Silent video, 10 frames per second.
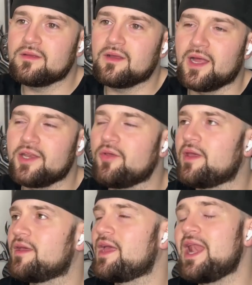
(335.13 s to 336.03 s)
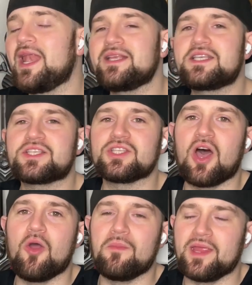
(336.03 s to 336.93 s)
I knew it. At least it's
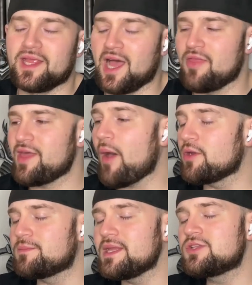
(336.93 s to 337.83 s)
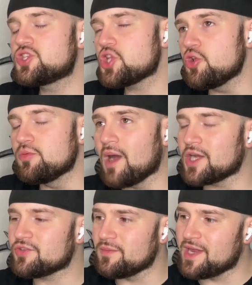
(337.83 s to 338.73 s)
not Omega. That would be too
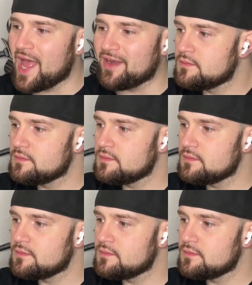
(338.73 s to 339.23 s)
much for me to handle.